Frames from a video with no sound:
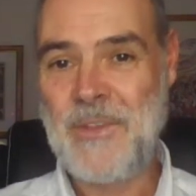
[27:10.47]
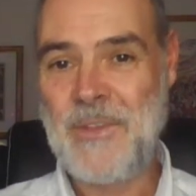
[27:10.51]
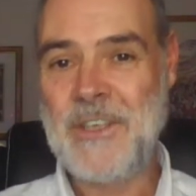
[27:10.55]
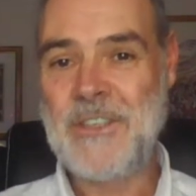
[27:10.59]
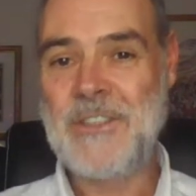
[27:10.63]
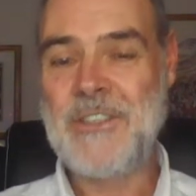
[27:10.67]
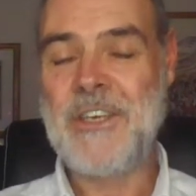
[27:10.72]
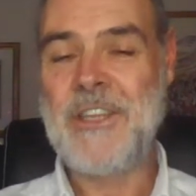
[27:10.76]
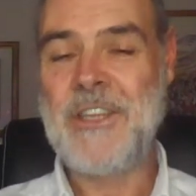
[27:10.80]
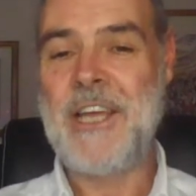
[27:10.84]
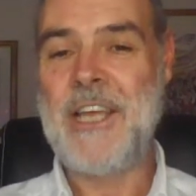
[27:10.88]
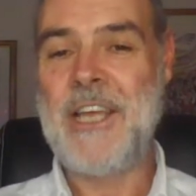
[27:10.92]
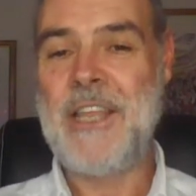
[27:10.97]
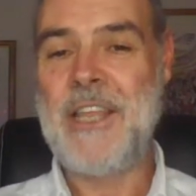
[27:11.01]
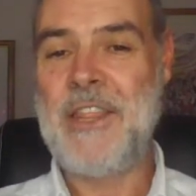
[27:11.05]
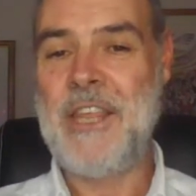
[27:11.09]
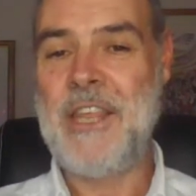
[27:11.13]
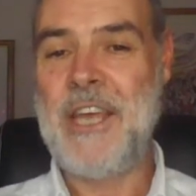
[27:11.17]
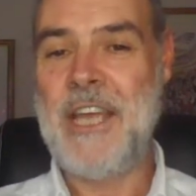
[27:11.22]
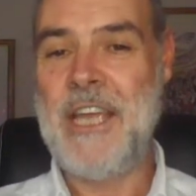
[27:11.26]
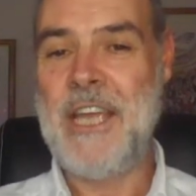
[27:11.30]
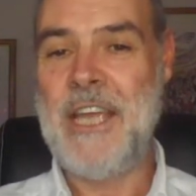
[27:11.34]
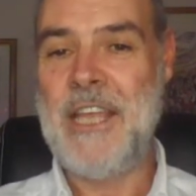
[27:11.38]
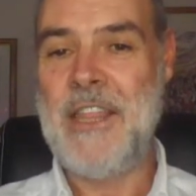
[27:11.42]
So they
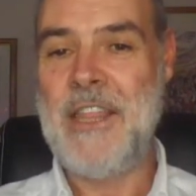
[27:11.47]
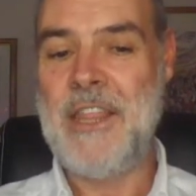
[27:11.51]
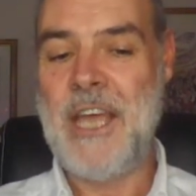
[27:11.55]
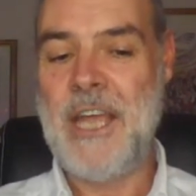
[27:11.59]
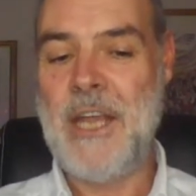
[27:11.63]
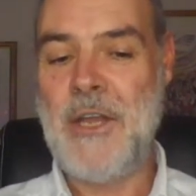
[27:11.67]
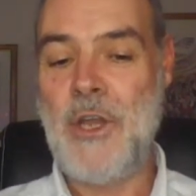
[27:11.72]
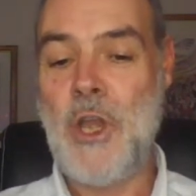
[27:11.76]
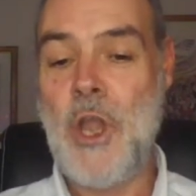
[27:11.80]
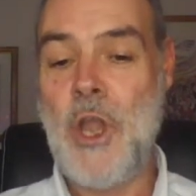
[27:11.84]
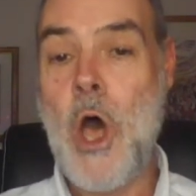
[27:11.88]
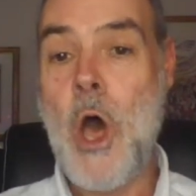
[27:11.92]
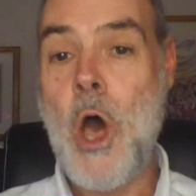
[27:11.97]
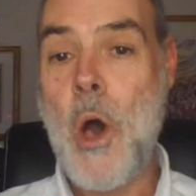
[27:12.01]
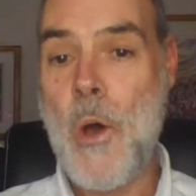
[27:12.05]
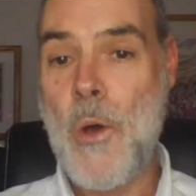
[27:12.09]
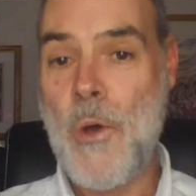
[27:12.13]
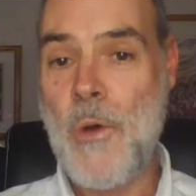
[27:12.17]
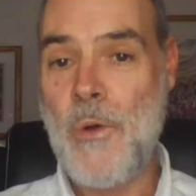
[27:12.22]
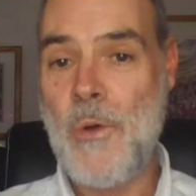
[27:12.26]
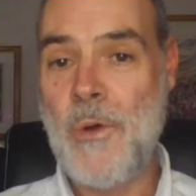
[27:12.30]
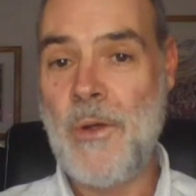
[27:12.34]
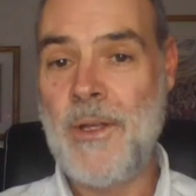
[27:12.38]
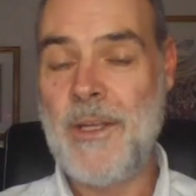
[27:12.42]
they they
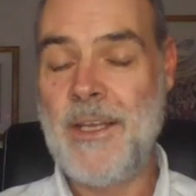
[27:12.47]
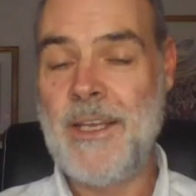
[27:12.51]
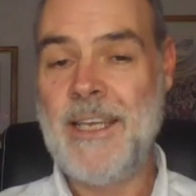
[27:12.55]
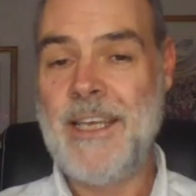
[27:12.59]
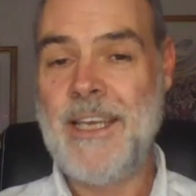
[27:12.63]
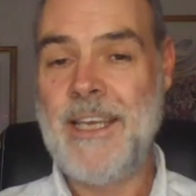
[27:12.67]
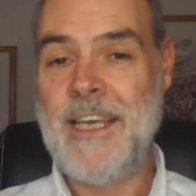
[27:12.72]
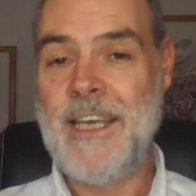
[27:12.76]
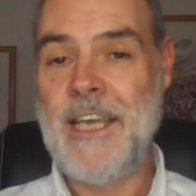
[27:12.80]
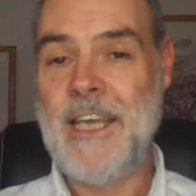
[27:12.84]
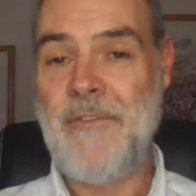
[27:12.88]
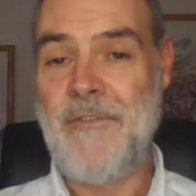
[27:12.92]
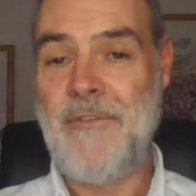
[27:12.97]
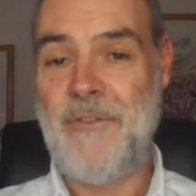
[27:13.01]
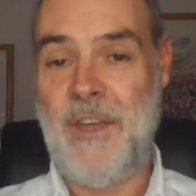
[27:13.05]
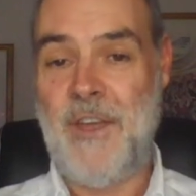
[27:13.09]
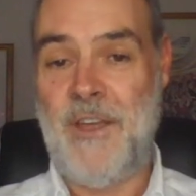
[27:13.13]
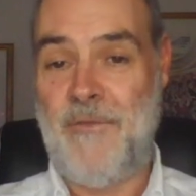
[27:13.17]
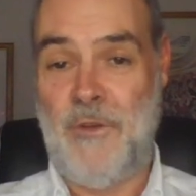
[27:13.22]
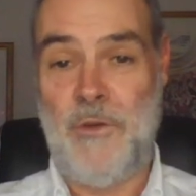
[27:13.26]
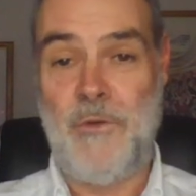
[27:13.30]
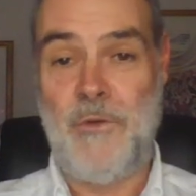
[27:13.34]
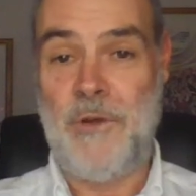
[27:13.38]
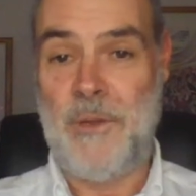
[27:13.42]
know if
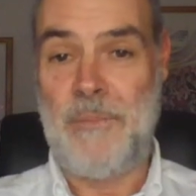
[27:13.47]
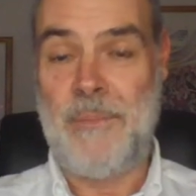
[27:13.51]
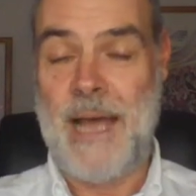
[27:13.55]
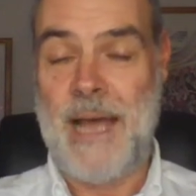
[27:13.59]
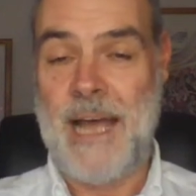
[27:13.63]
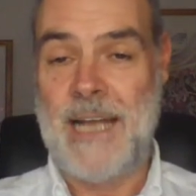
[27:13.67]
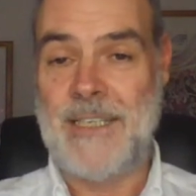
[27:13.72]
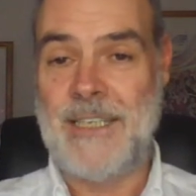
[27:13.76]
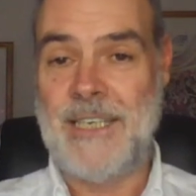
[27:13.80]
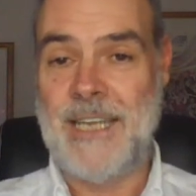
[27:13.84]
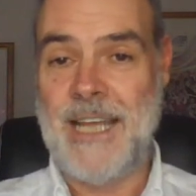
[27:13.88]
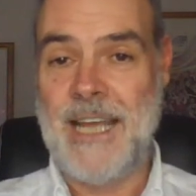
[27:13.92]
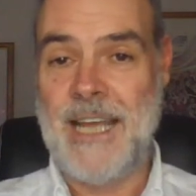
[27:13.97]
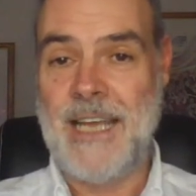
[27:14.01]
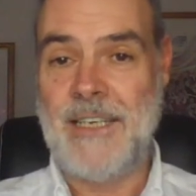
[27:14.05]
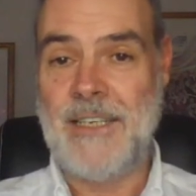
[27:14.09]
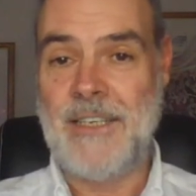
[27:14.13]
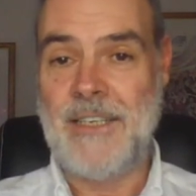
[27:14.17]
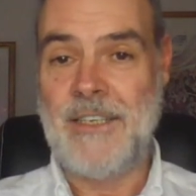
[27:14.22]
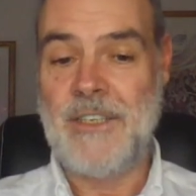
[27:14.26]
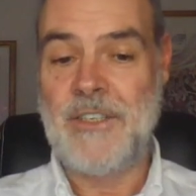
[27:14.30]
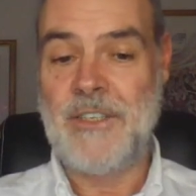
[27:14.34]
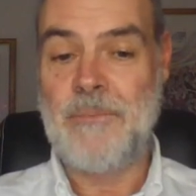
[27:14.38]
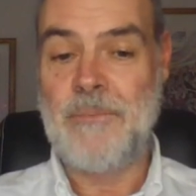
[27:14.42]
if you're in a bad state,
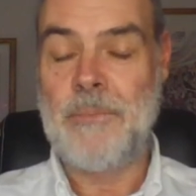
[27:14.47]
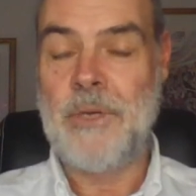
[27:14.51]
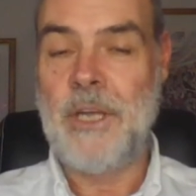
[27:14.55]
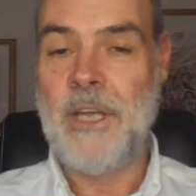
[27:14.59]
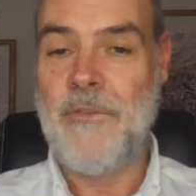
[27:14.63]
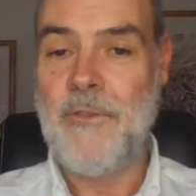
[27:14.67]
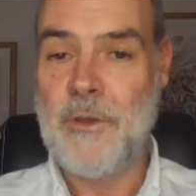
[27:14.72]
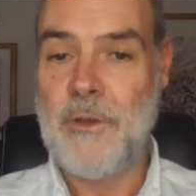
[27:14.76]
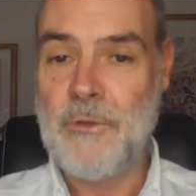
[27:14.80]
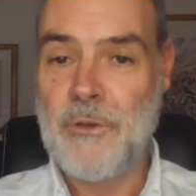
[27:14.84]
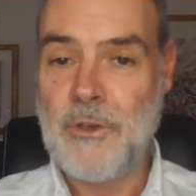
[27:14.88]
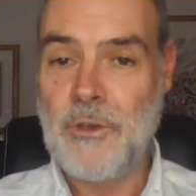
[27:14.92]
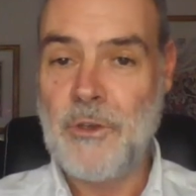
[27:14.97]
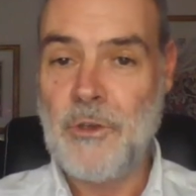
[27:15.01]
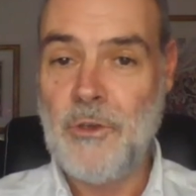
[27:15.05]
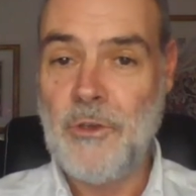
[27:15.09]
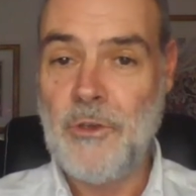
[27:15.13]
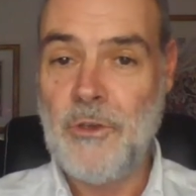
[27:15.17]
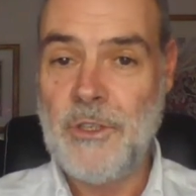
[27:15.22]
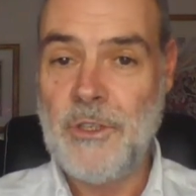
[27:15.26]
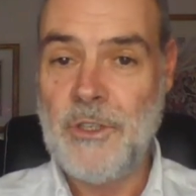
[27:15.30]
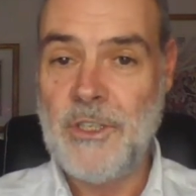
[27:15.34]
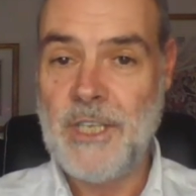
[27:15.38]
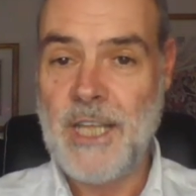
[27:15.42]
but if you're in a
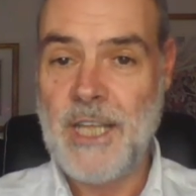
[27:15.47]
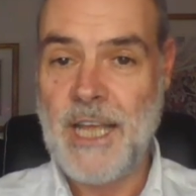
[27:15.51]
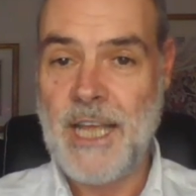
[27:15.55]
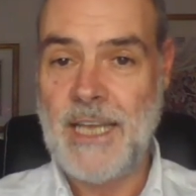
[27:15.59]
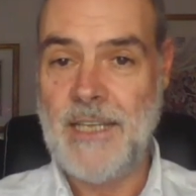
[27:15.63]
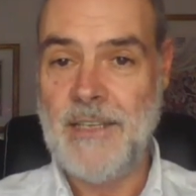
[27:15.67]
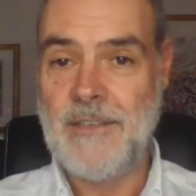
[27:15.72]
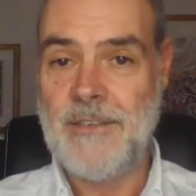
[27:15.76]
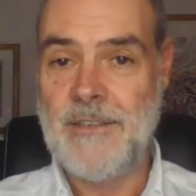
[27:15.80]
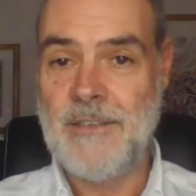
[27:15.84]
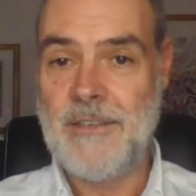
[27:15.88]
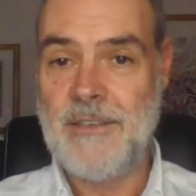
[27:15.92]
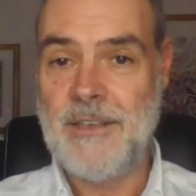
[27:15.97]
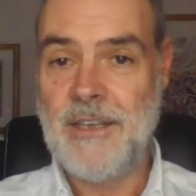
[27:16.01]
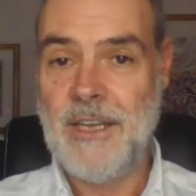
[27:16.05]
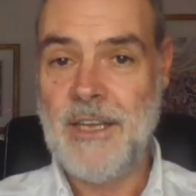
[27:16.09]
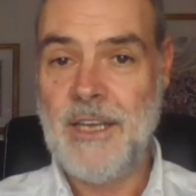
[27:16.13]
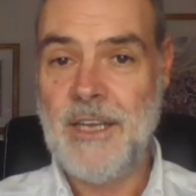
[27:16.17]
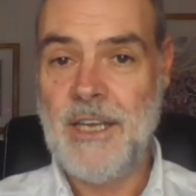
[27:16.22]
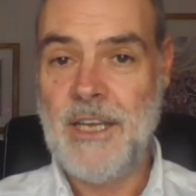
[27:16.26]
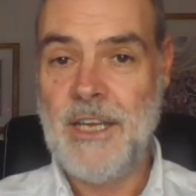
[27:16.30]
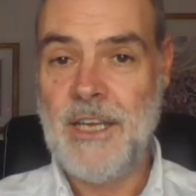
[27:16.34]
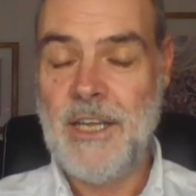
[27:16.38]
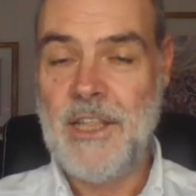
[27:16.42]
good state,
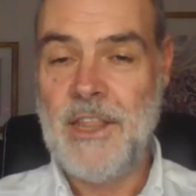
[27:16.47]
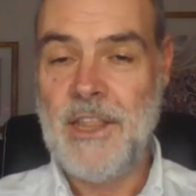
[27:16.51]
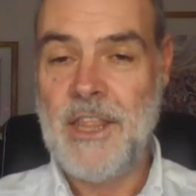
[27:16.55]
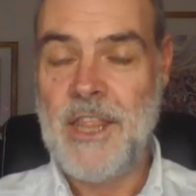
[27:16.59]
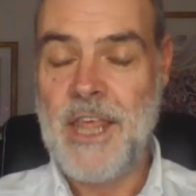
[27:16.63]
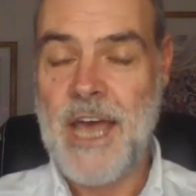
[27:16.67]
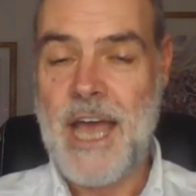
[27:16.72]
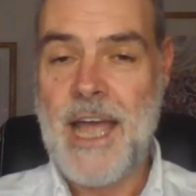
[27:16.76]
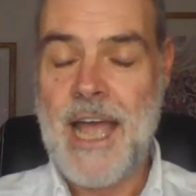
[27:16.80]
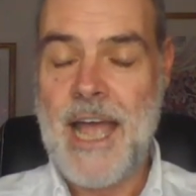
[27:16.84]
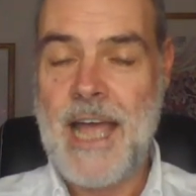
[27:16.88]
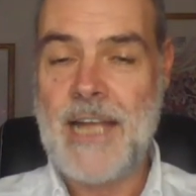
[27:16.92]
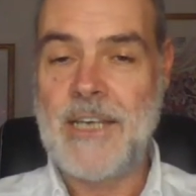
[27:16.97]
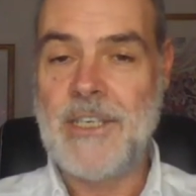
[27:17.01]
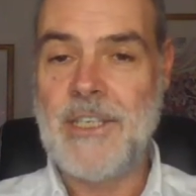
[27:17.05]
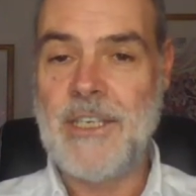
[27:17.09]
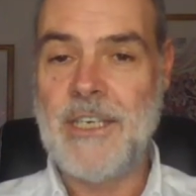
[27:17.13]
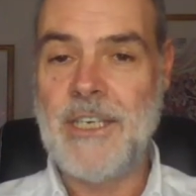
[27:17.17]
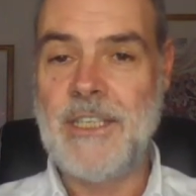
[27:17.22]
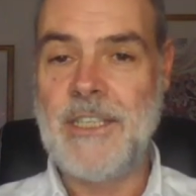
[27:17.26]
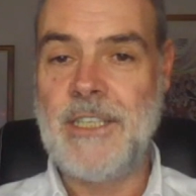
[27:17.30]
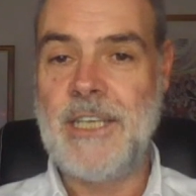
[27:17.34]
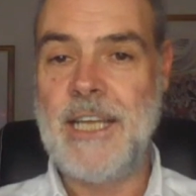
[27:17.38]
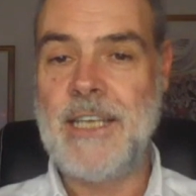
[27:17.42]
that
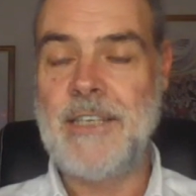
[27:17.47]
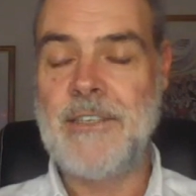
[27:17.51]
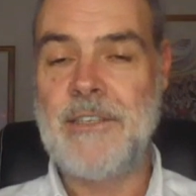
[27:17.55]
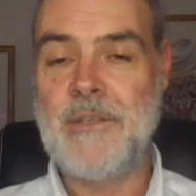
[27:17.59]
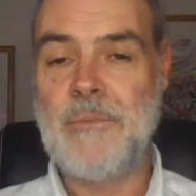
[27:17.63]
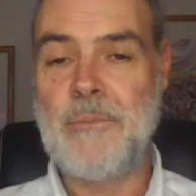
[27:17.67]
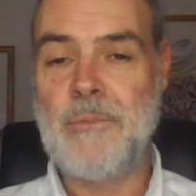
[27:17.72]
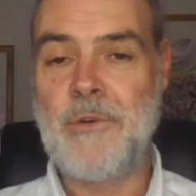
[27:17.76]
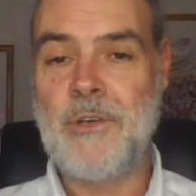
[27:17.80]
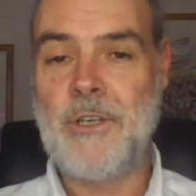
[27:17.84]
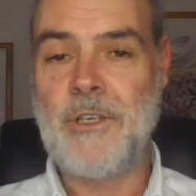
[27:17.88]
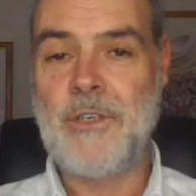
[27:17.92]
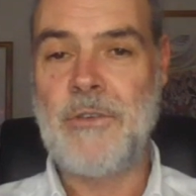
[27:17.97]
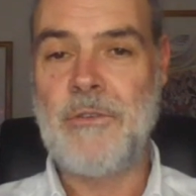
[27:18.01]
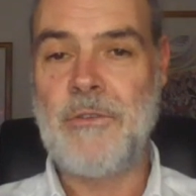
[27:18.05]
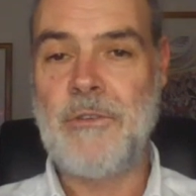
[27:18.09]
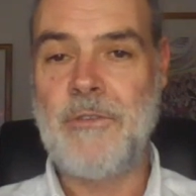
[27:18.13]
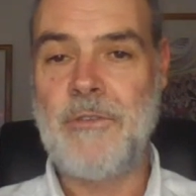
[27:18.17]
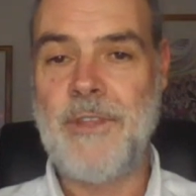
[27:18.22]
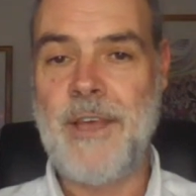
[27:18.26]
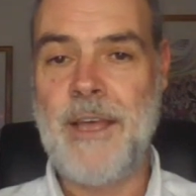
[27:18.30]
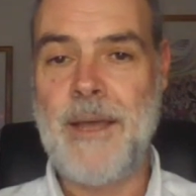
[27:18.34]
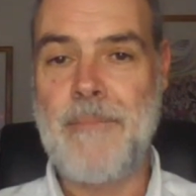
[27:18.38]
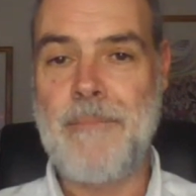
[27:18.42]
actually takes the pressure
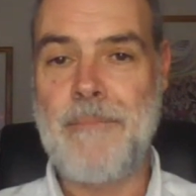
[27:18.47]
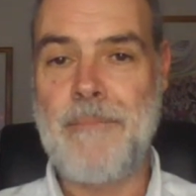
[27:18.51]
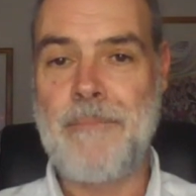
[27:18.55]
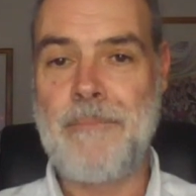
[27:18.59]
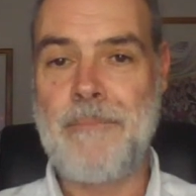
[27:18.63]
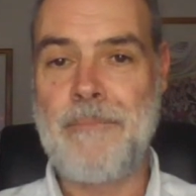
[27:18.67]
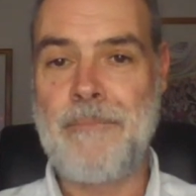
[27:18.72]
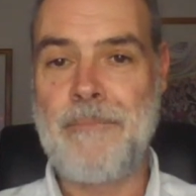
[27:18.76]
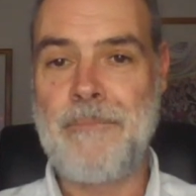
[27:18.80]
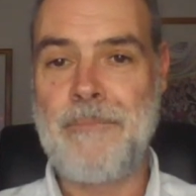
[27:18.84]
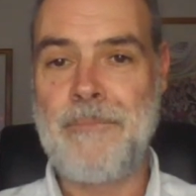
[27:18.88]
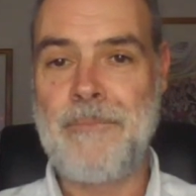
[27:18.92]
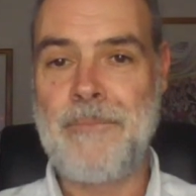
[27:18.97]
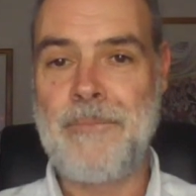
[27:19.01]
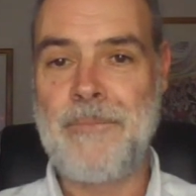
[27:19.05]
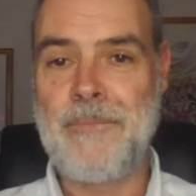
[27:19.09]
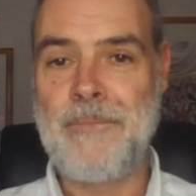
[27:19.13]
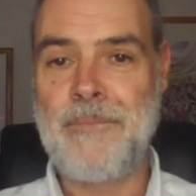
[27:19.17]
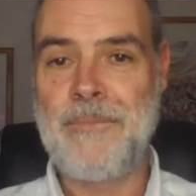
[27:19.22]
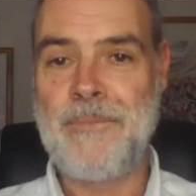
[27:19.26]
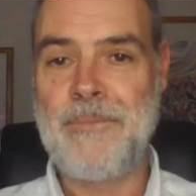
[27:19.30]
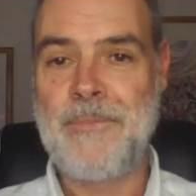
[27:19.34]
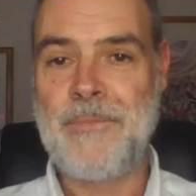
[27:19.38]
off them. Mm-hmm.